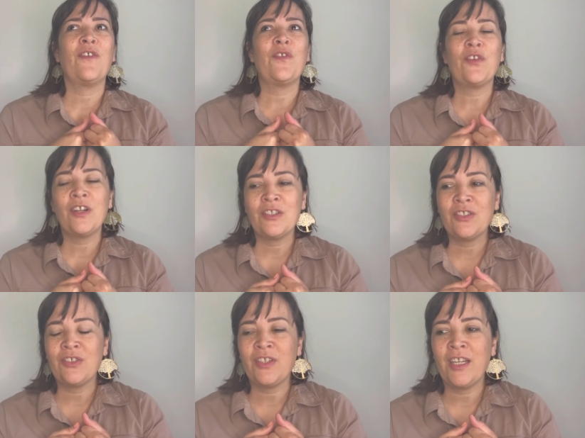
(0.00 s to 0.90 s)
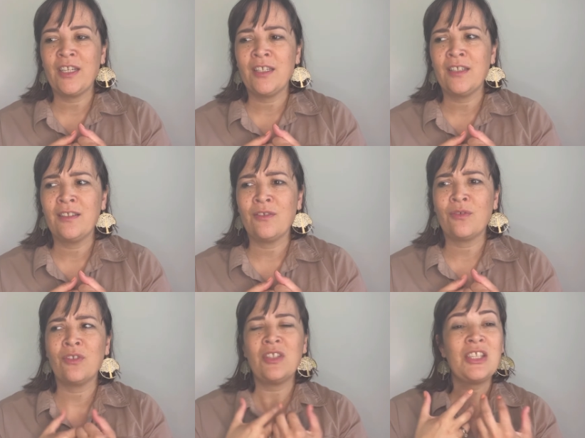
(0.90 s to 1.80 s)
frustrated
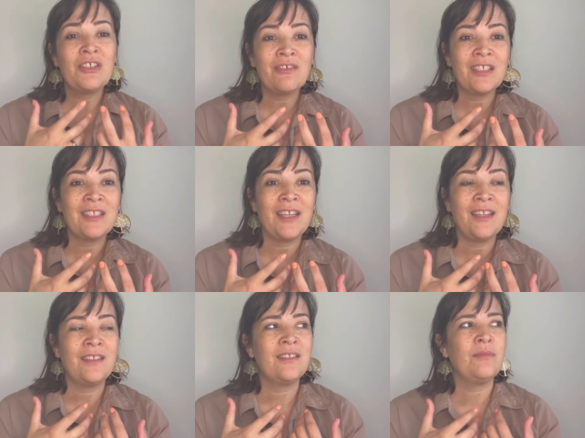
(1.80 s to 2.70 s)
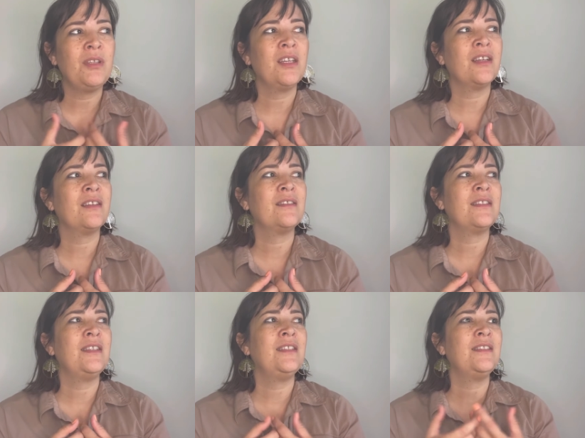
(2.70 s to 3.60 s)
or irritated because
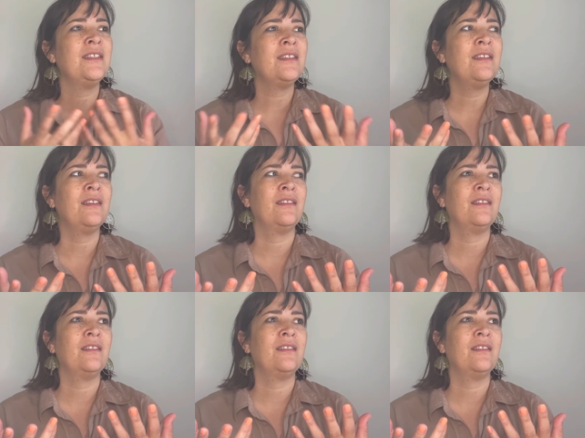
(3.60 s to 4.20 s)
he didn't